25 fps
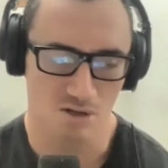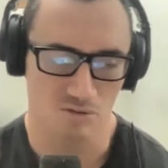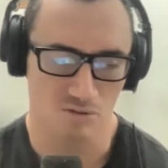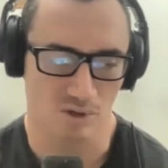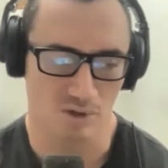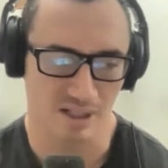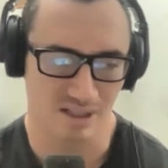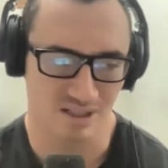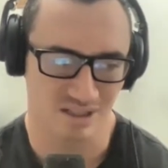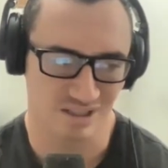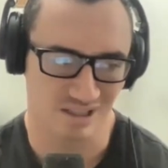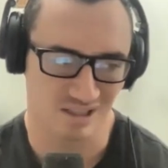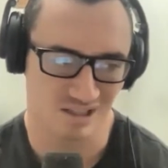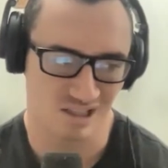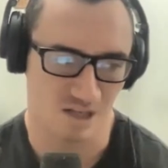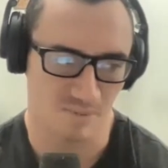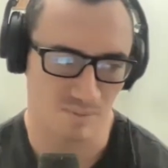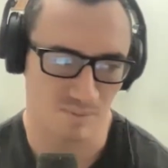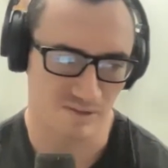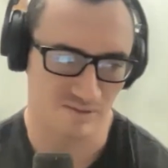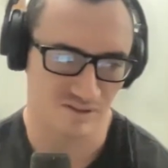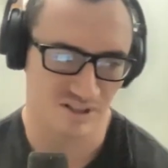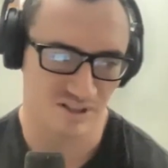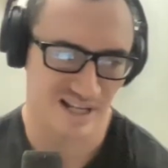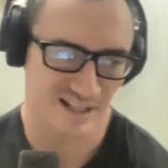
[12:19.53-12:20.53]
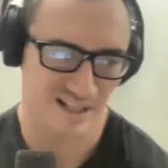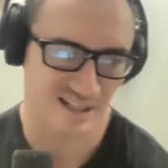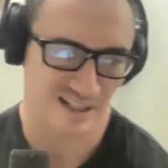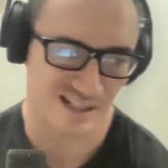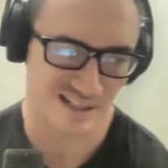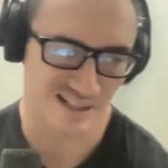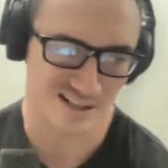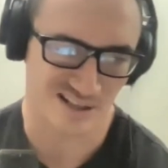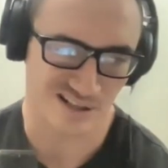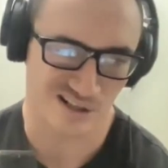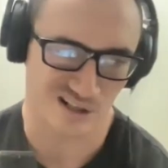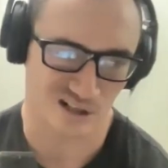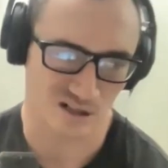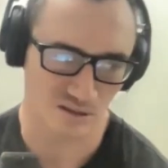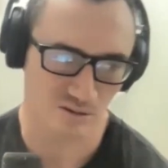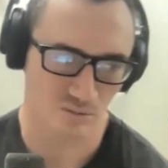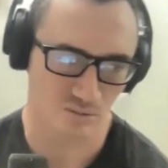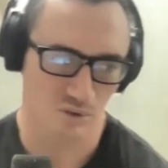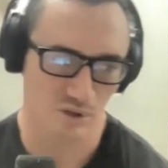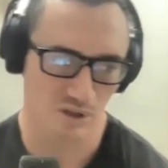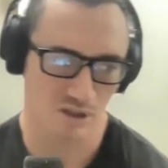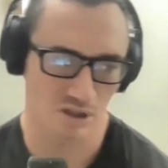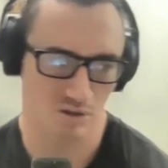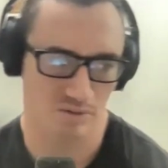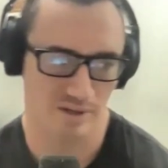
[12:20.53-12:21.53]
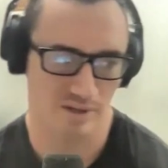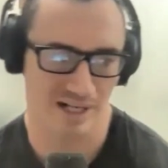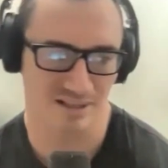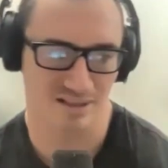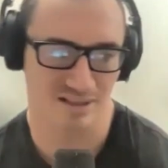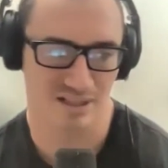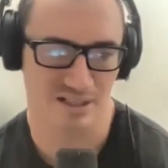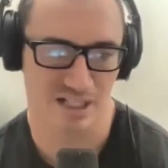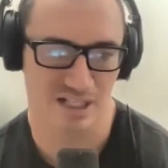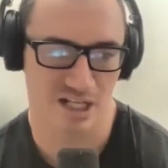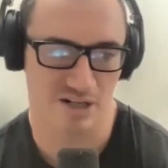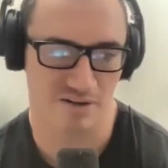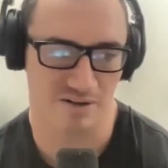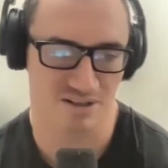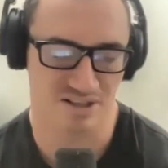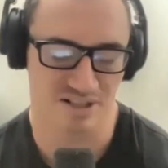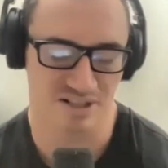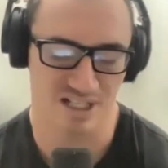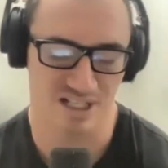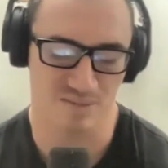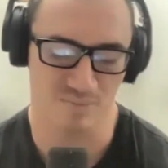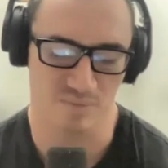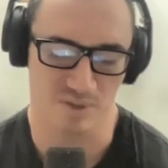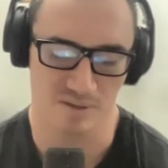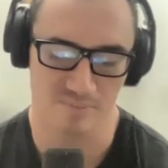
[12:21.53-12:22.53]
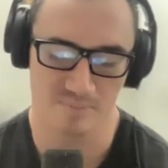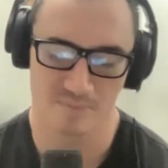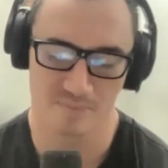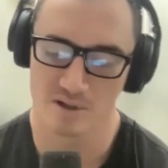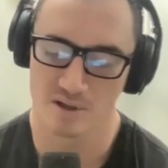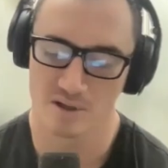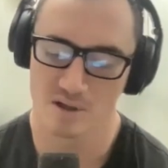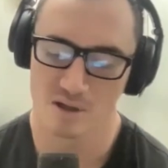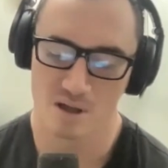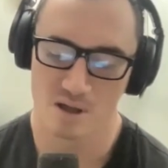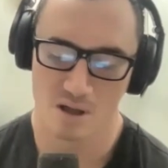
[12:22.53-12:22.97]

writing a couple of decades ago, were correct in their assessment.